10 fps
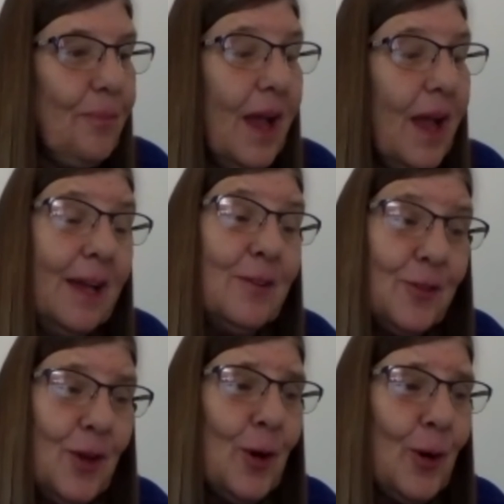And
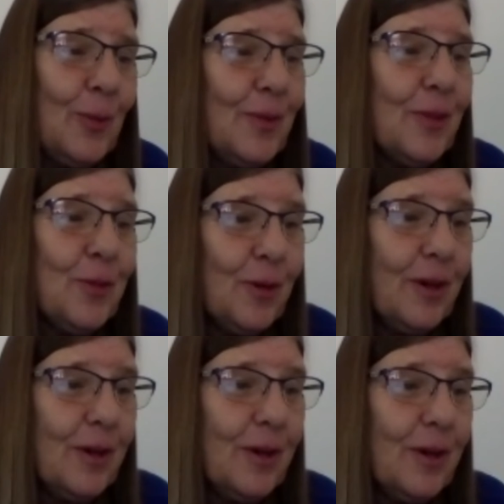so the three
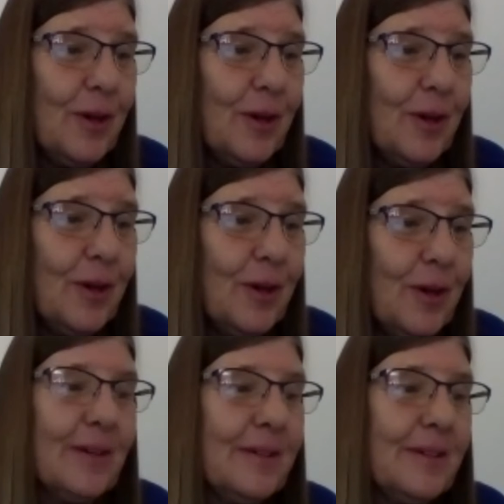of us sat there.
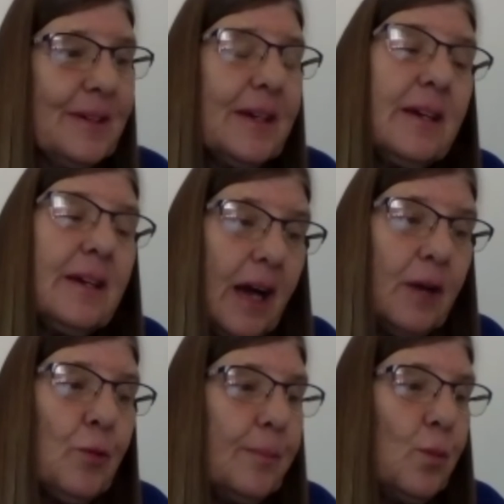I
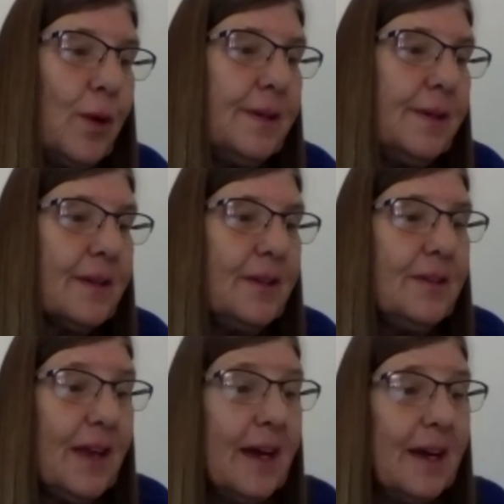rubbed Winn Dixie's
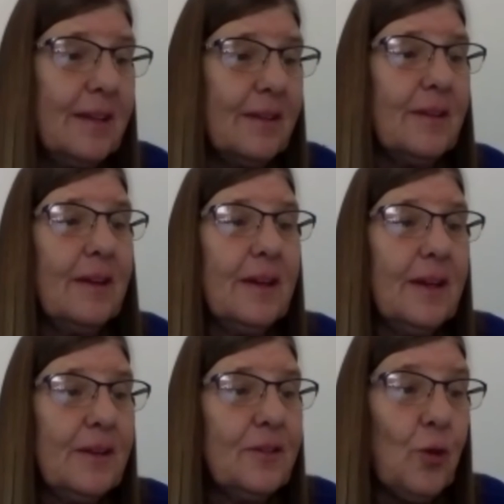head and
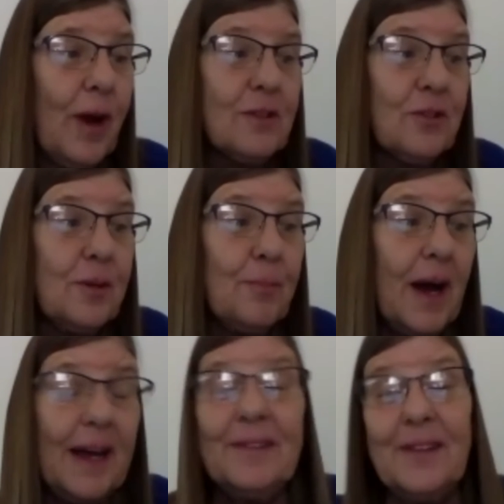scratched him
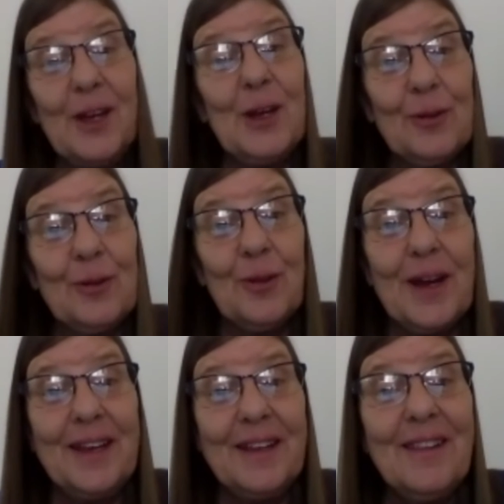behind the ears the
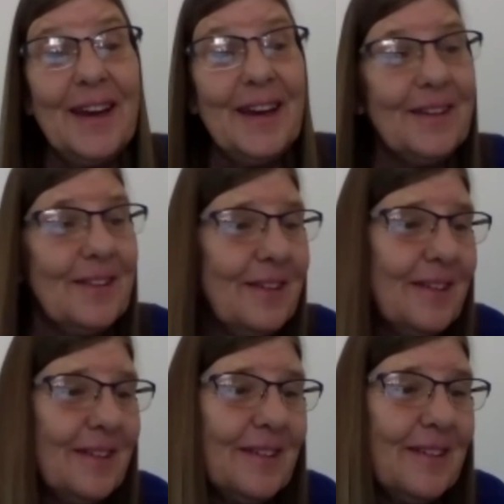way he liked.
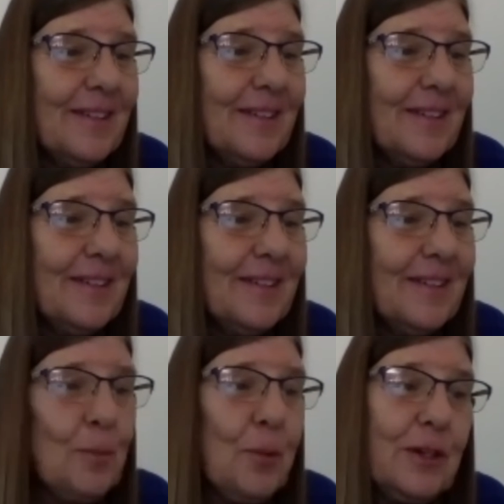And
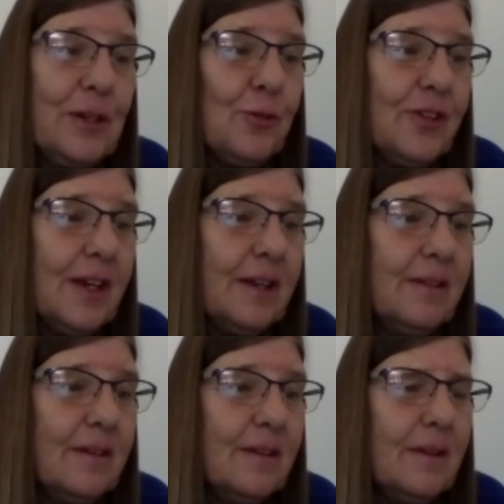the preacher
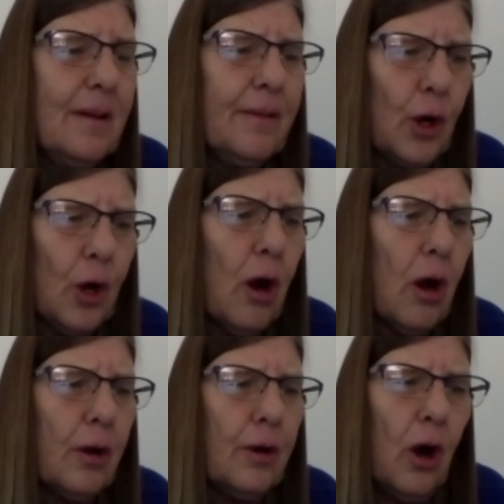said, "There
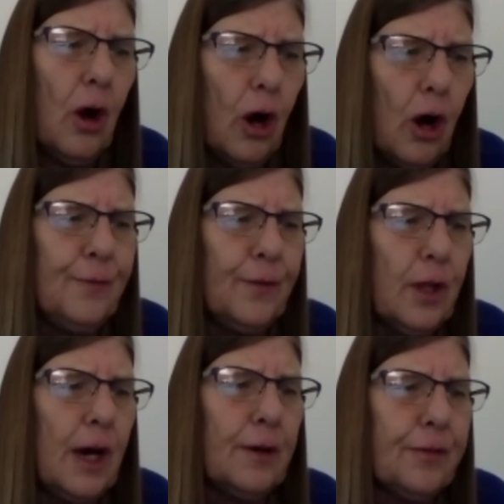are an awful
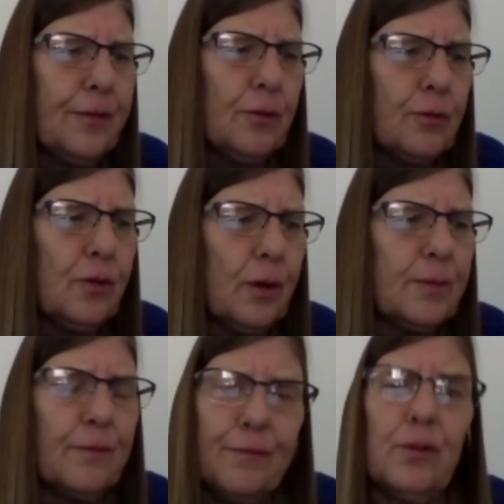lot of
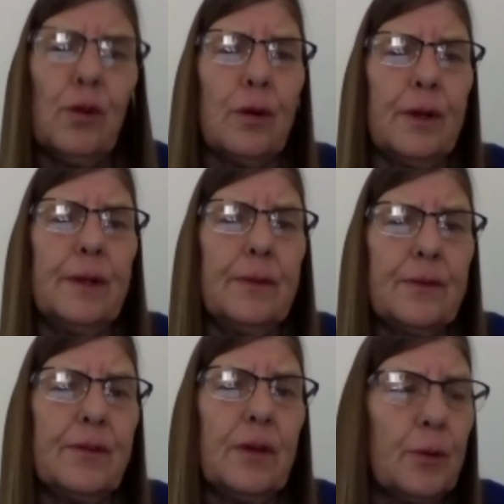thunderstorms in Florida in
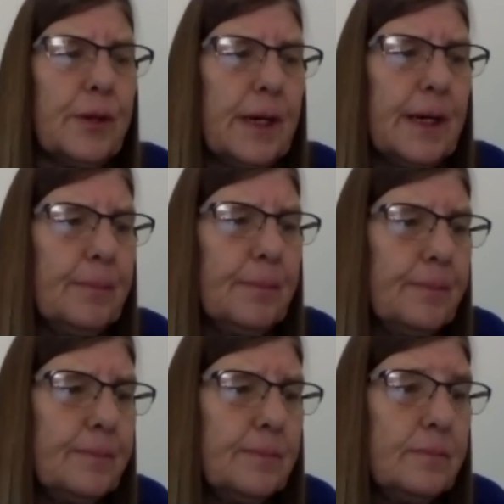the summertime."
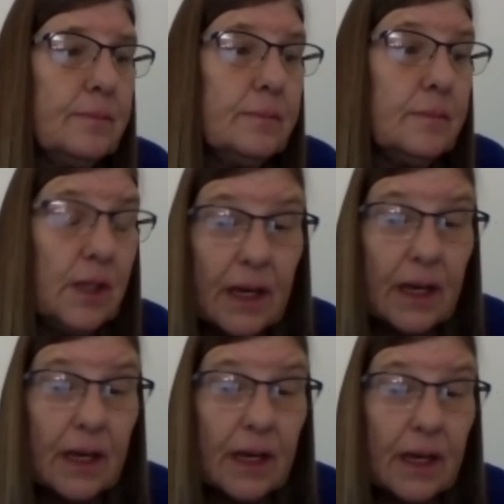"Yes,
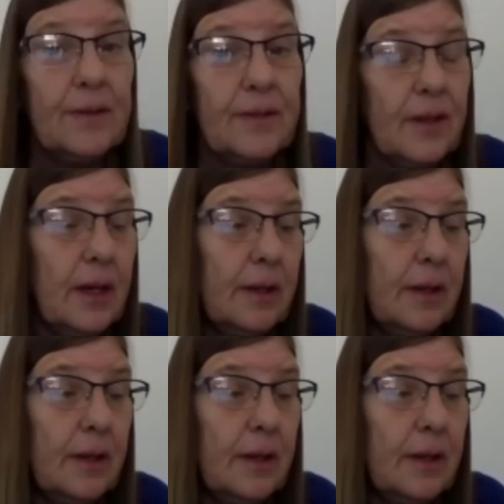sir," I said.